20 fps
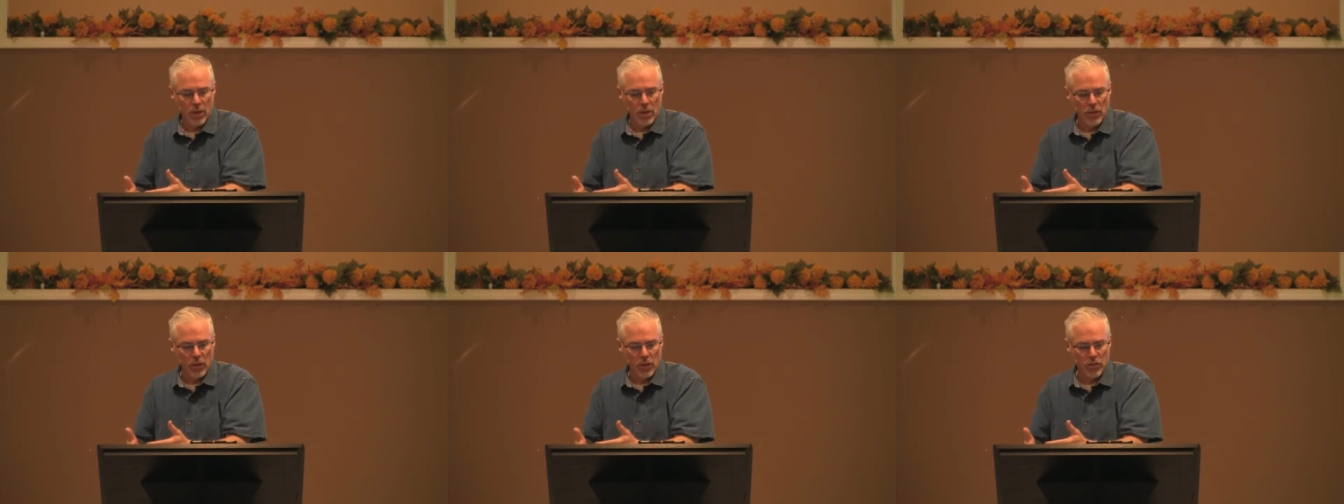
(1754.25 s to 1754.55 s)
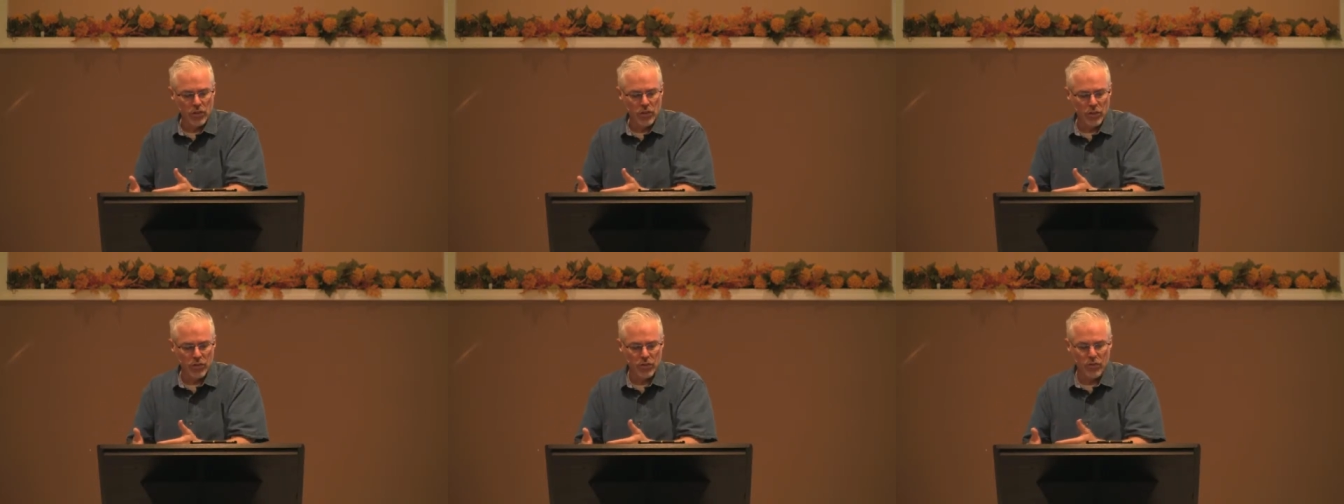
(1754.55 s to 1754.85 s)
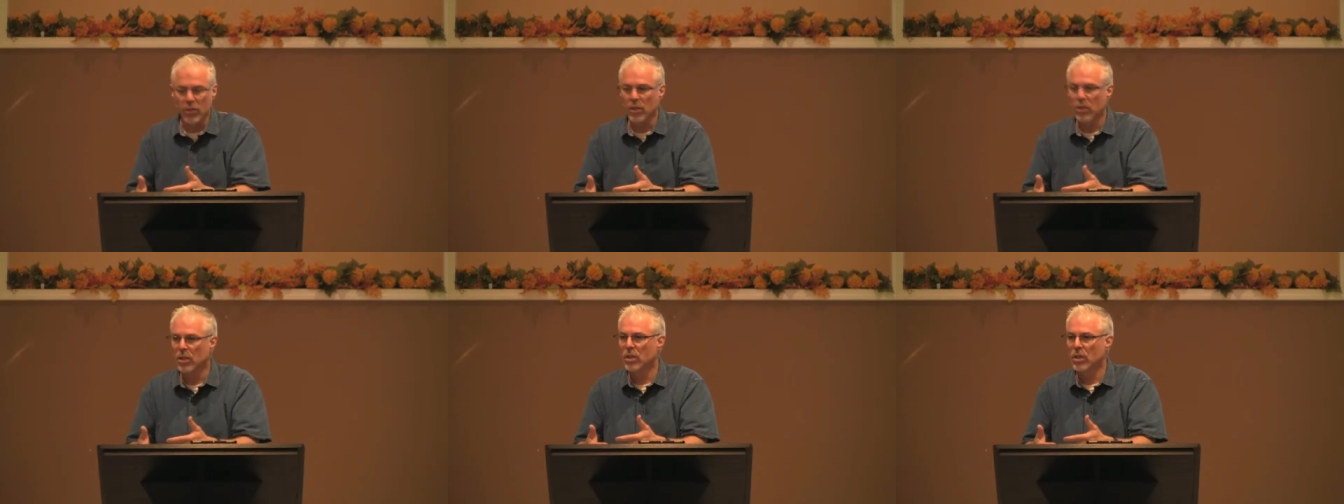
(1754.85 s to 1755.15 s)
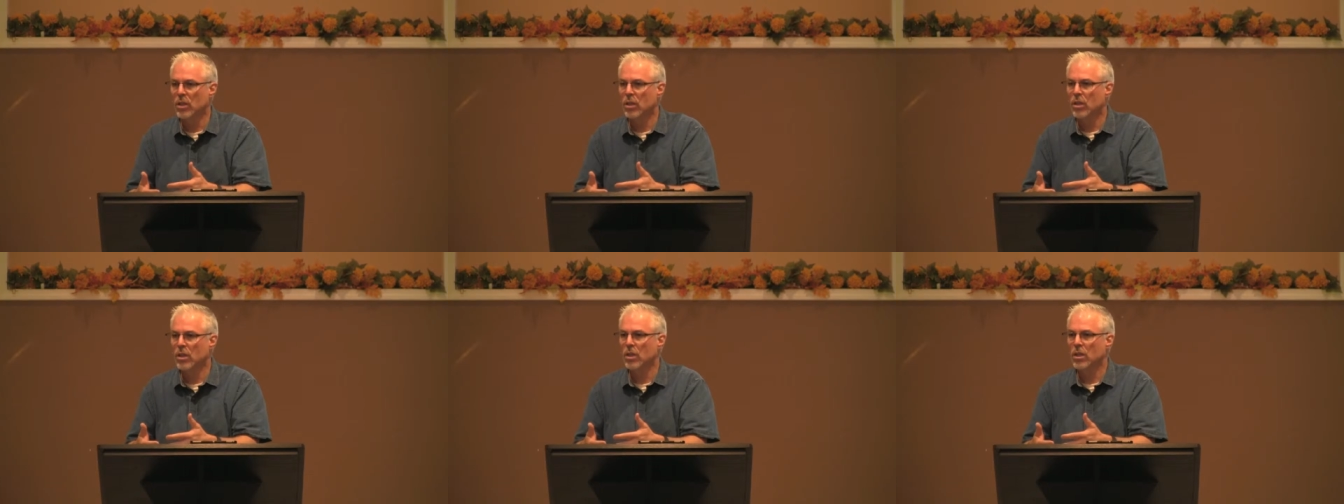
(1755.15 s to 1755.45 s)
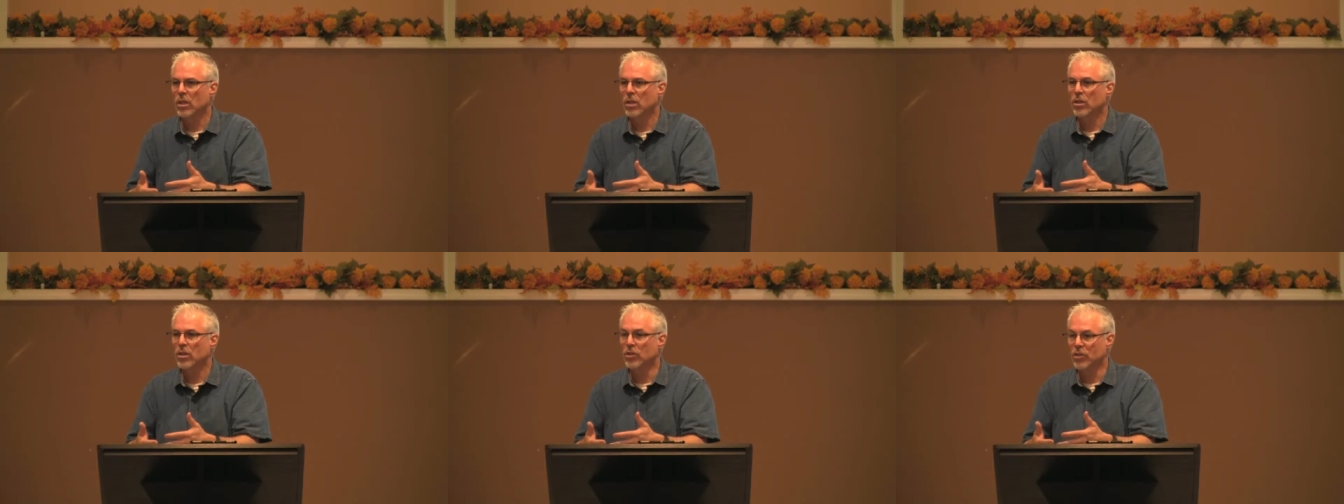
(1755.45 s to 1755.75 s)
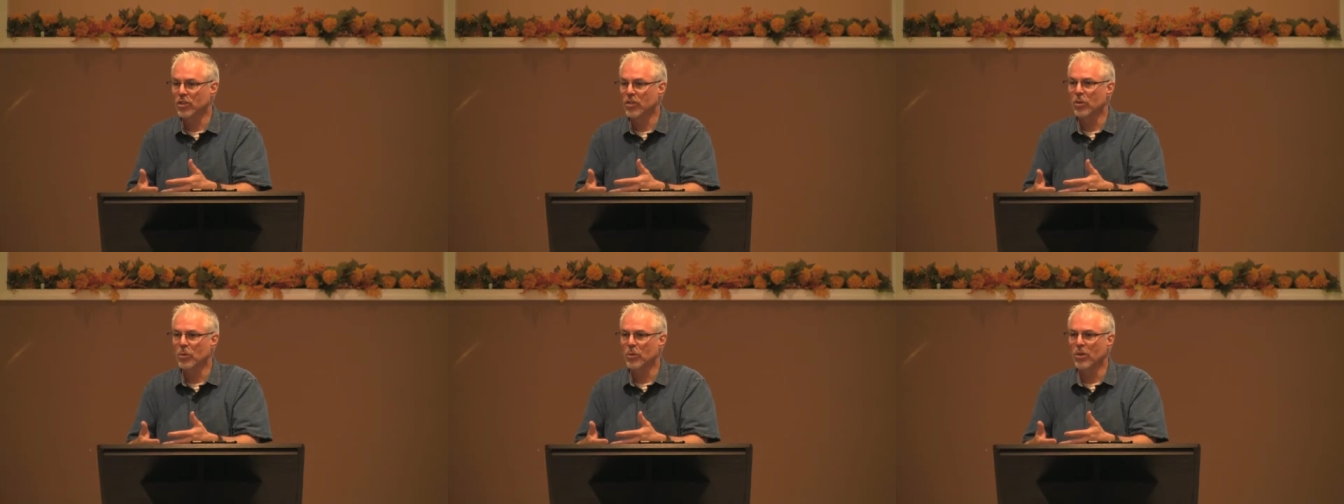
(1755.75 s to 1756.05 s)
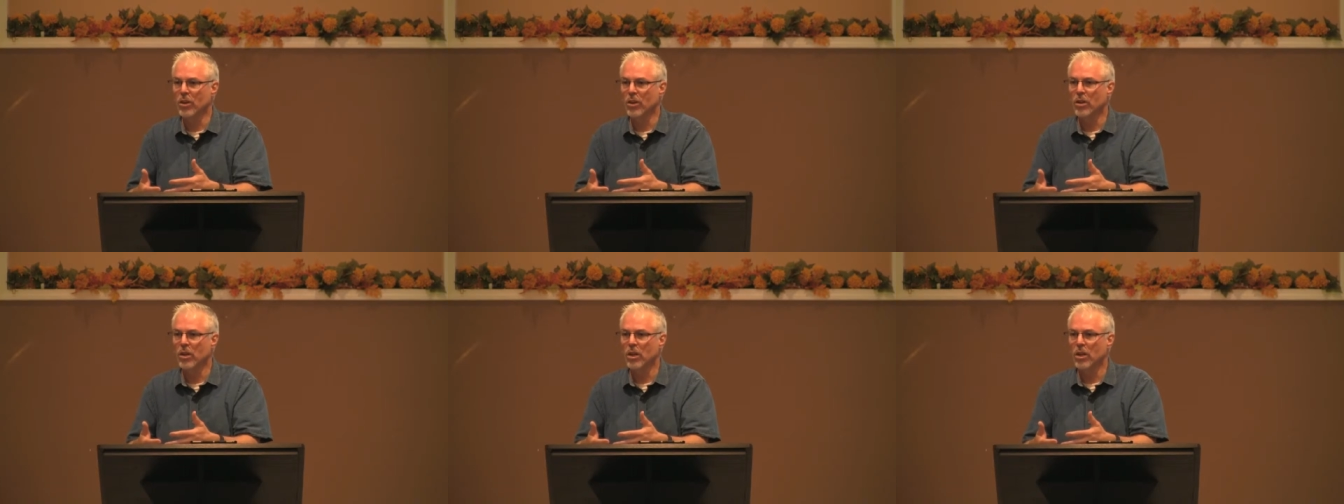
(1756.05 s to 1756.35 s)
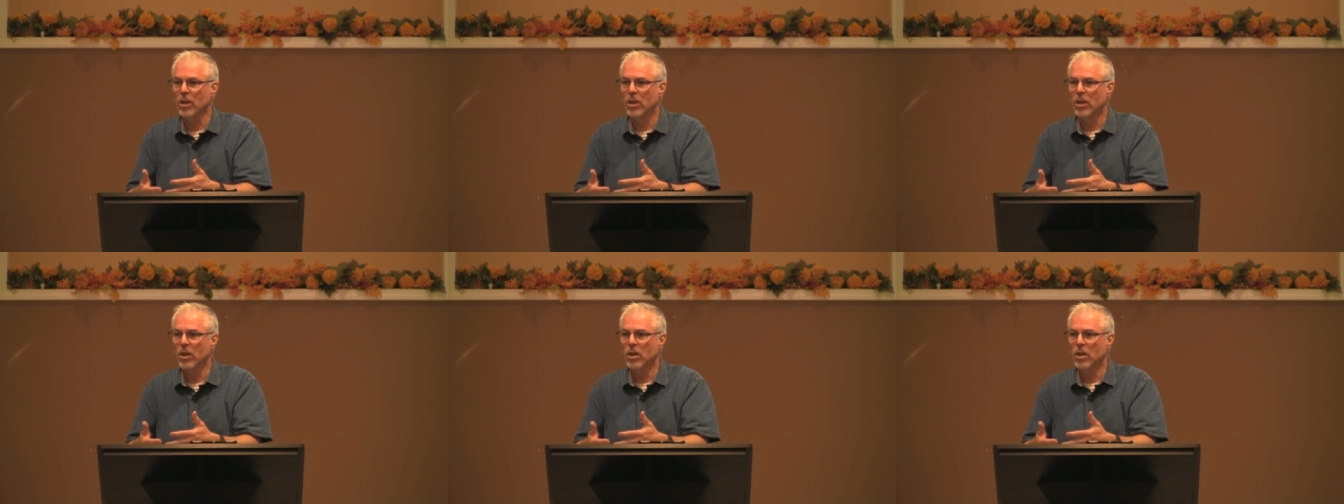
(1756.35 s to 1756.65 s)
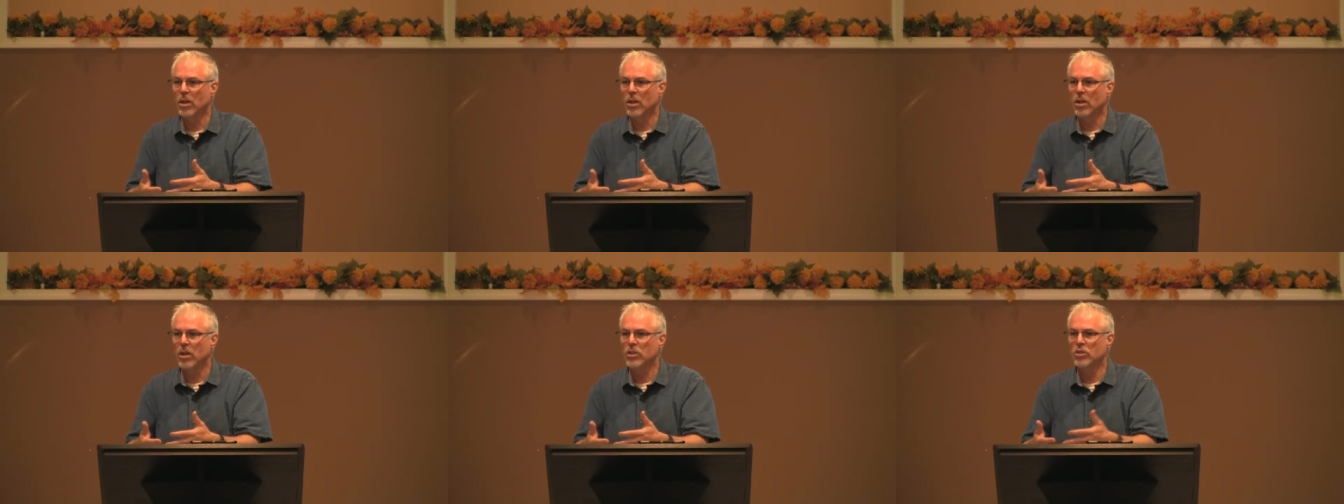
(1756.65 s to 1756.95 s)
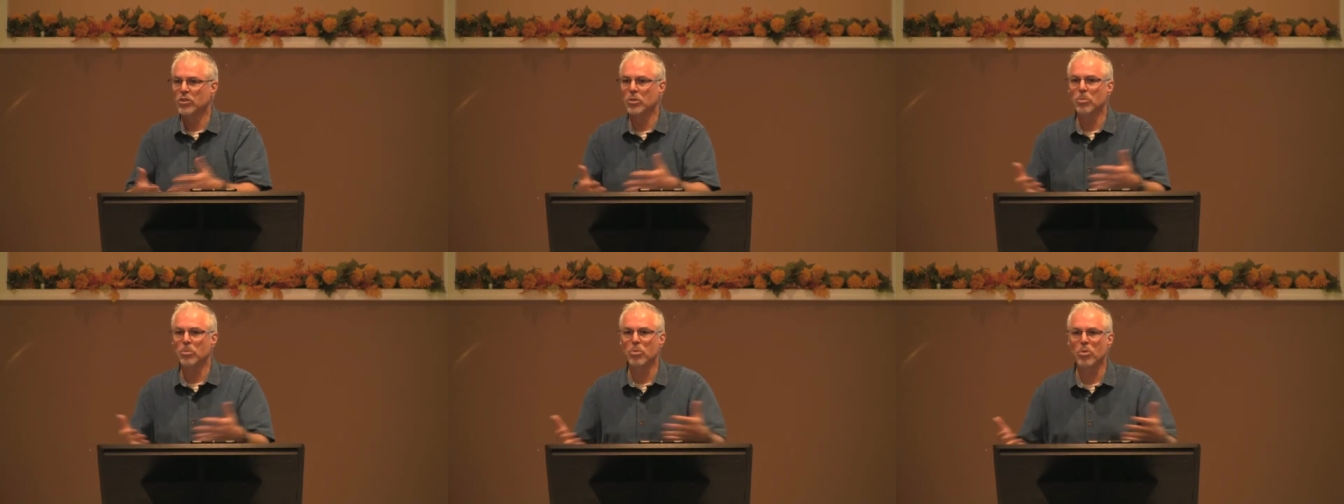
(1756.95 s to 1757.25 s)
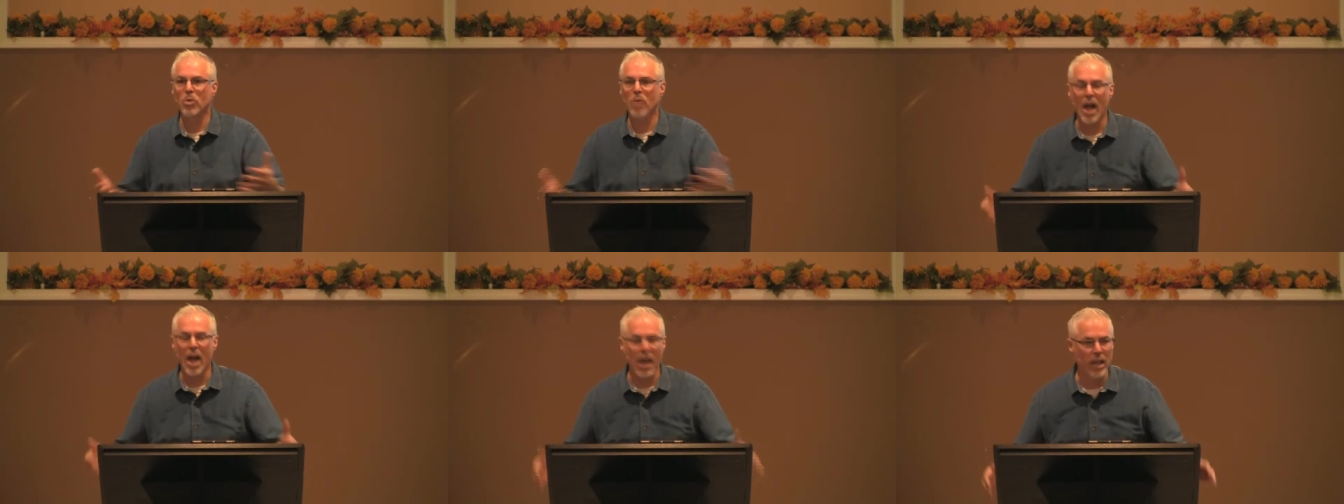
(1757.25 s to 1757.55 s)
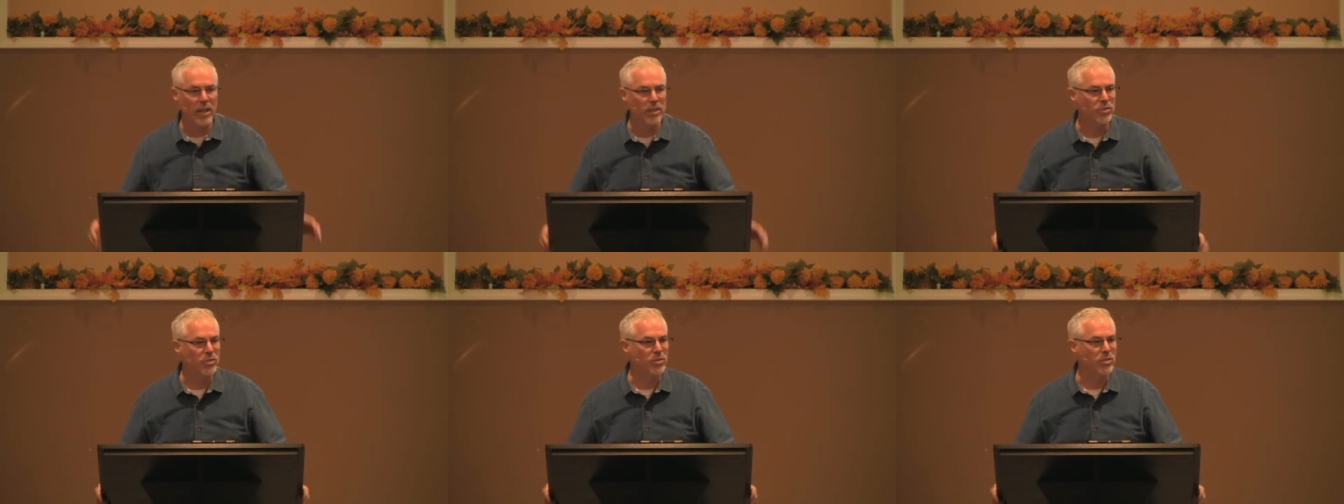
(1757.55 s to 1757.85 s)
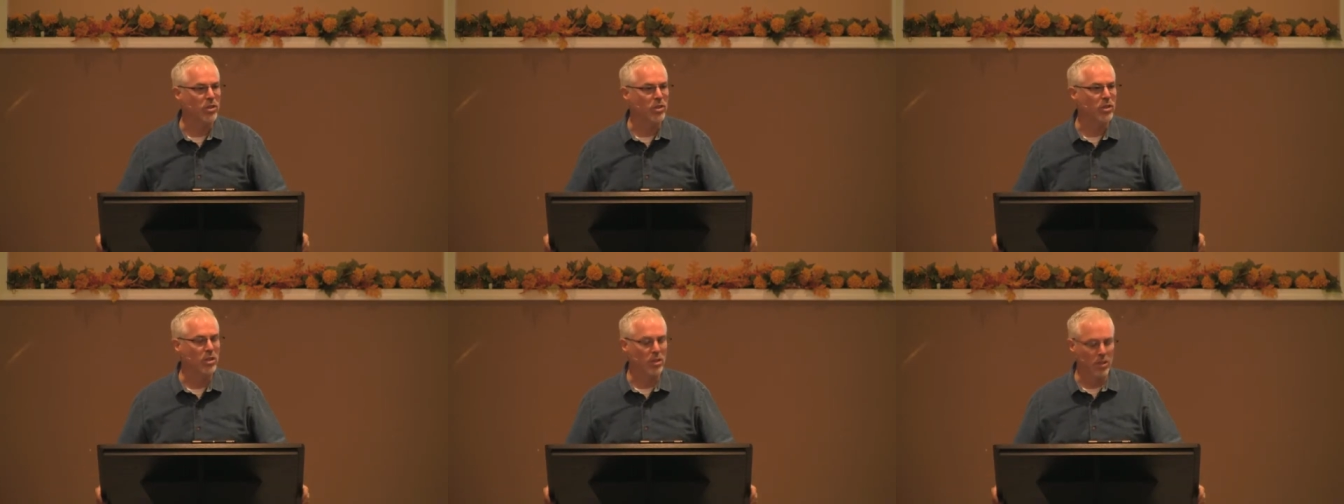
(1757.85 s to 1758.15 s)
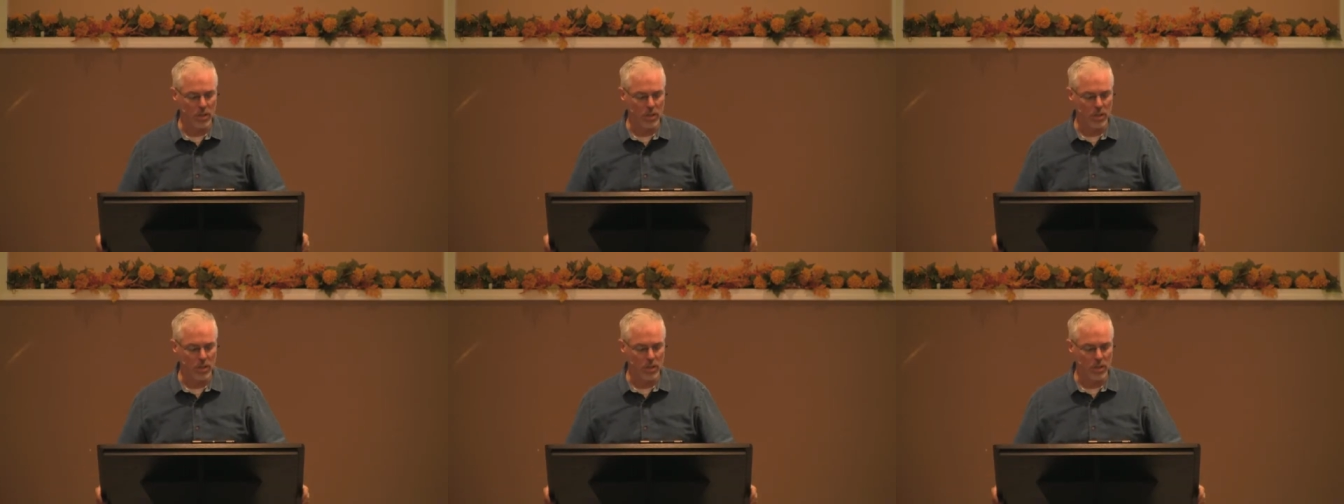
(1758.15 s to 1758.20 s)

They're just, you see the word? Surprised.